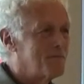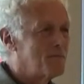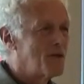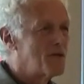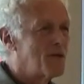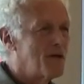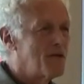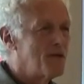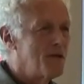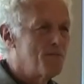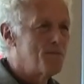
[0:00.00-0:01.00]
Just that
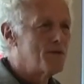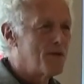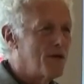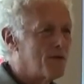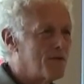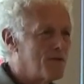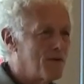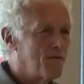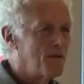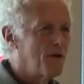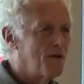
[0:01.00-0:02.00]
deep sense of
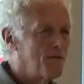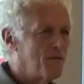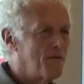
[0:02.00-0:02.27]
love.